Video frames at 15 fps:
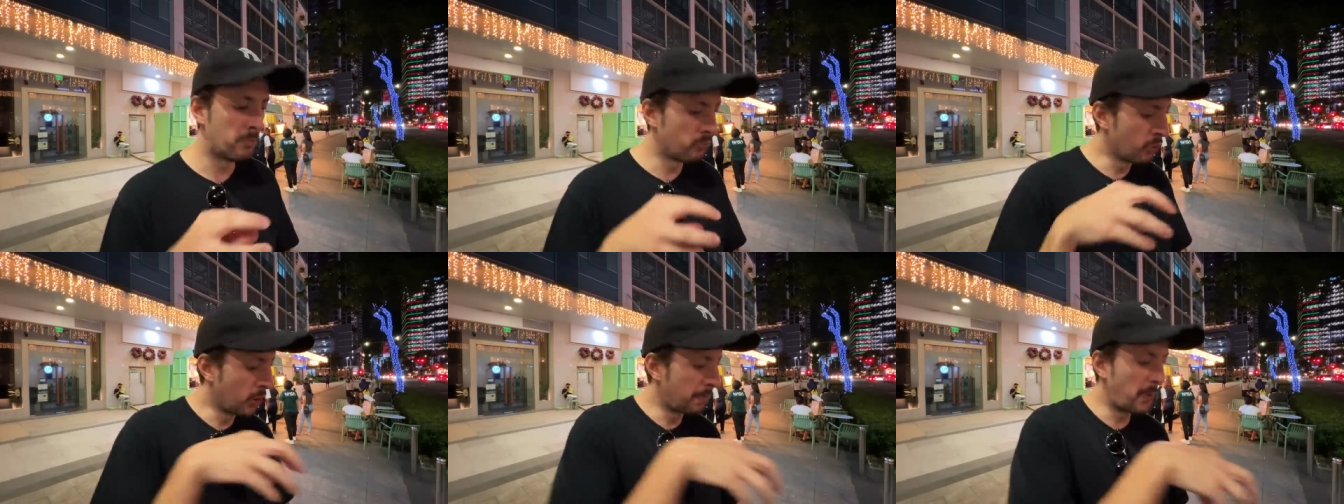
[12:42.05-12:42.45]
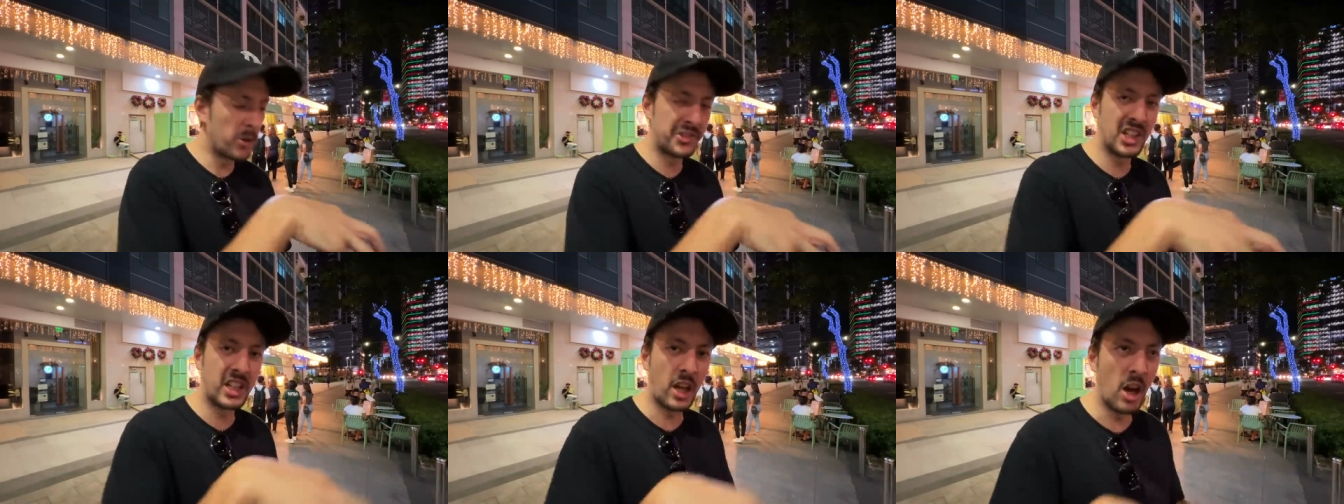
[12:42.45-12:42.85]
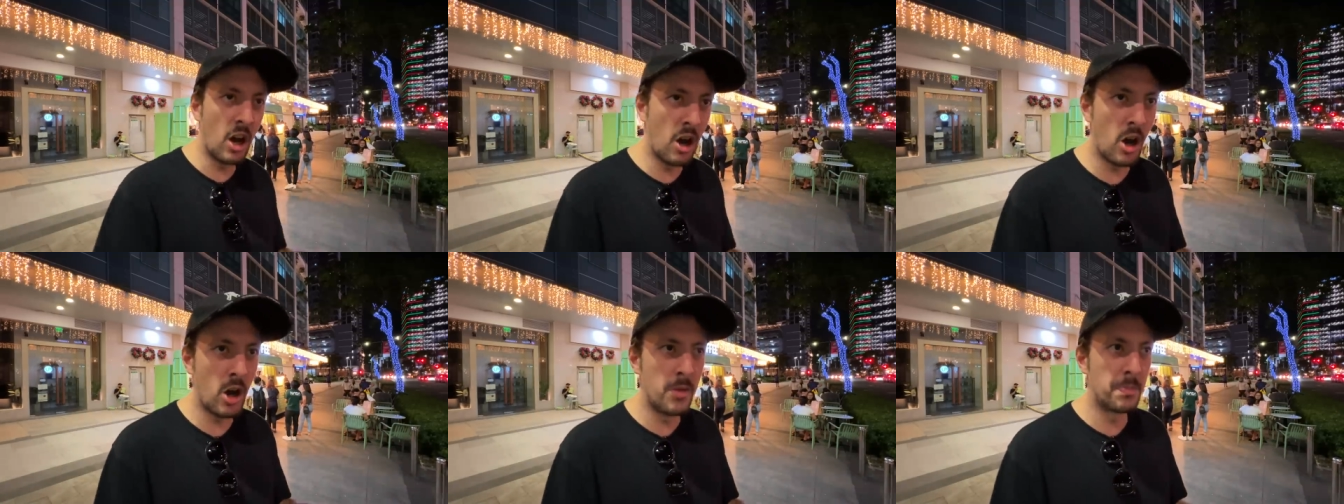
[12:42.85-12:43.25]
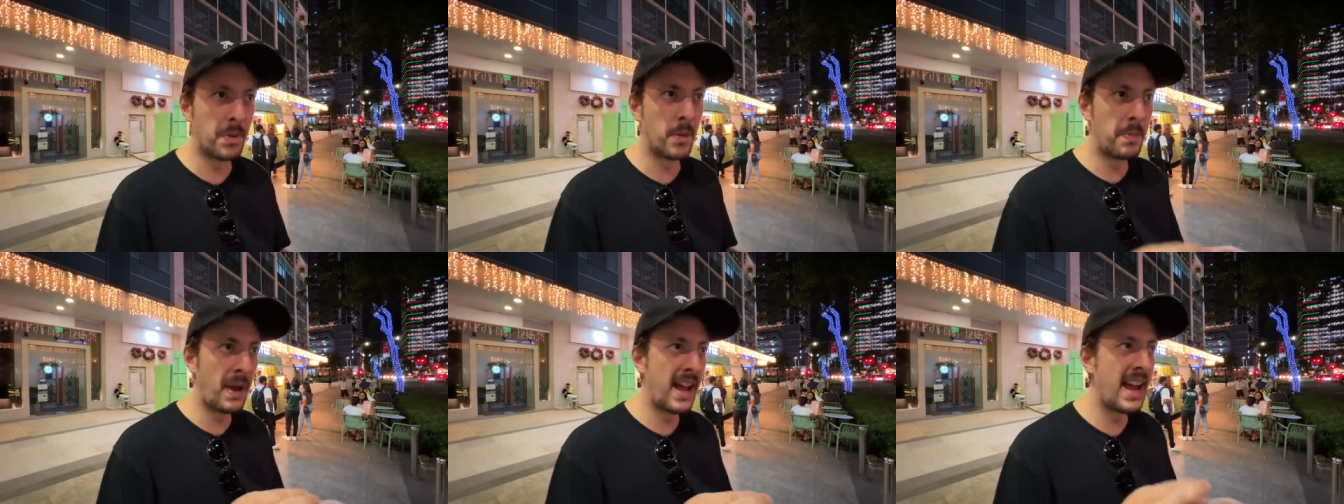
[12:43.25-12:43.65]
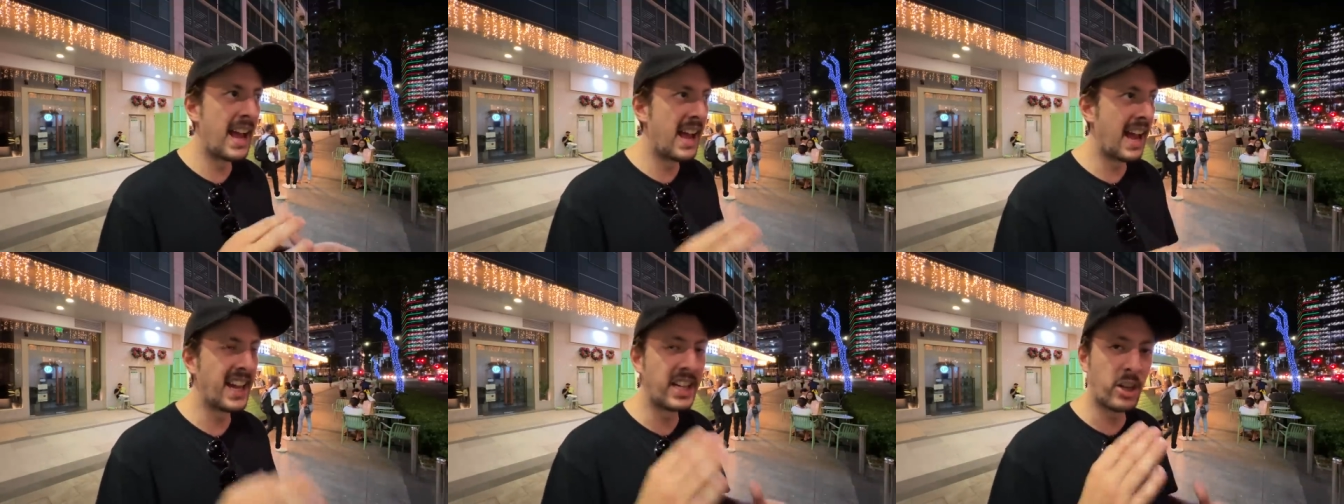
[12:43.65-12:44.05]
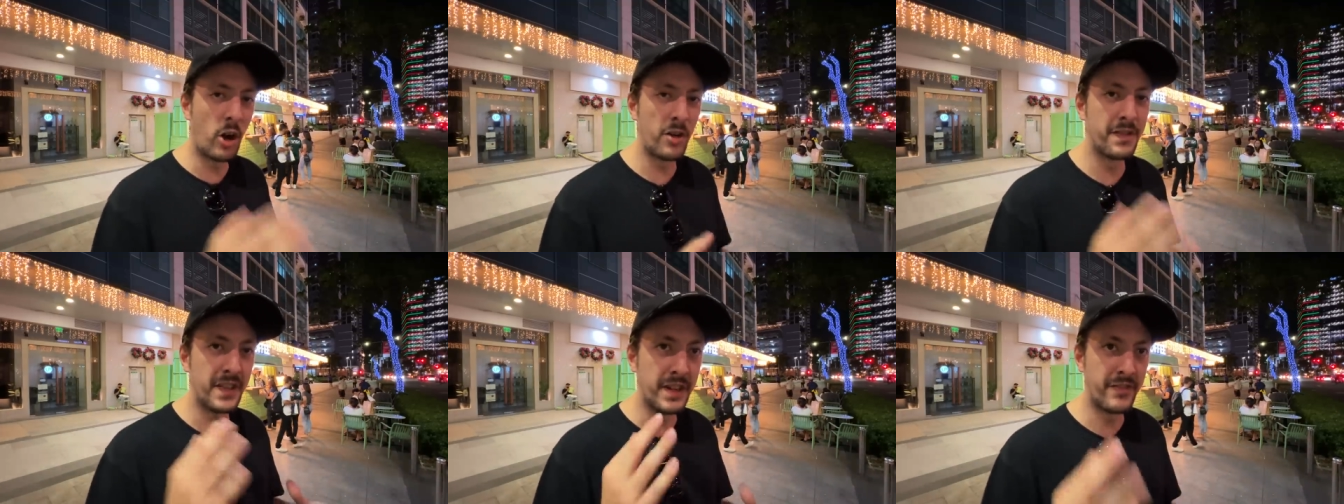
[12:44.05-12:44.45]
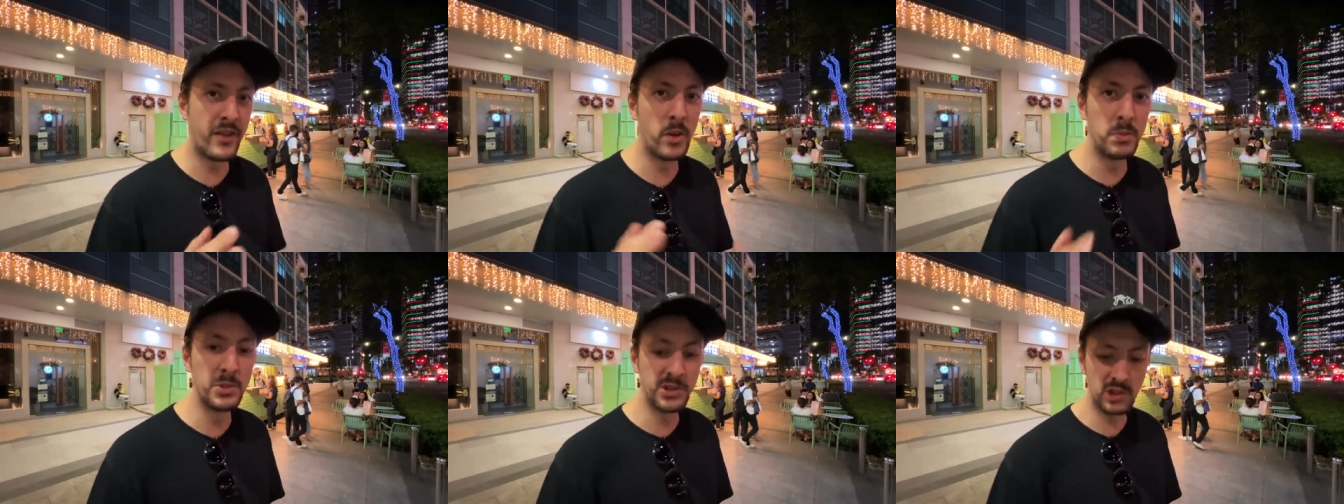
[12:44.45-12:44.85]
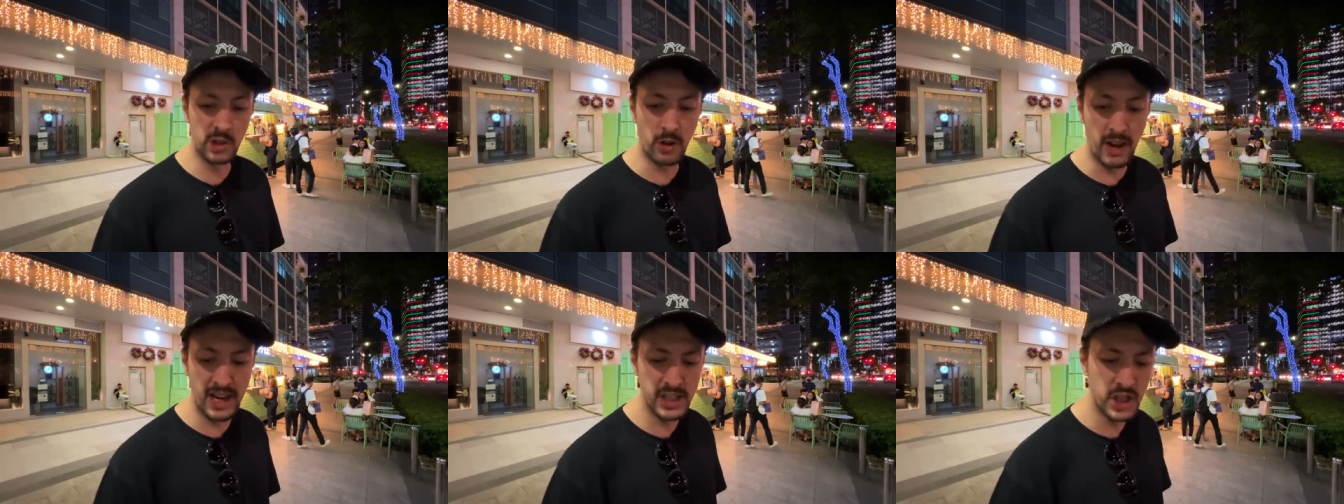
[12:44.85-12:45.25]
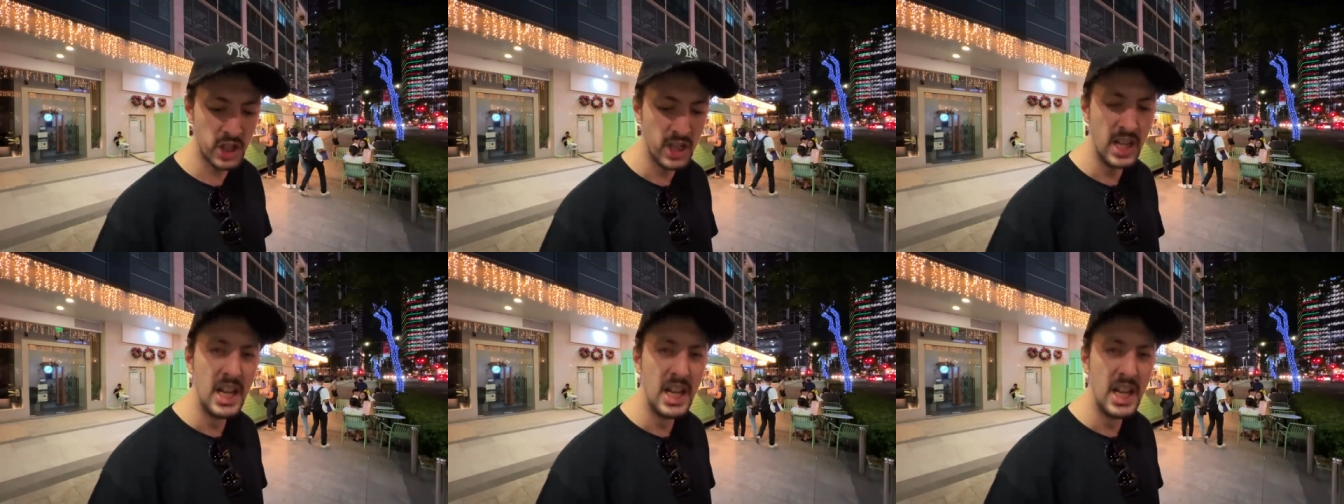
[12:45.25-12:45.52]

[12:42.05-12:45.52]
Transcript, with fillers: robotic arm prepare a coffee from scratch,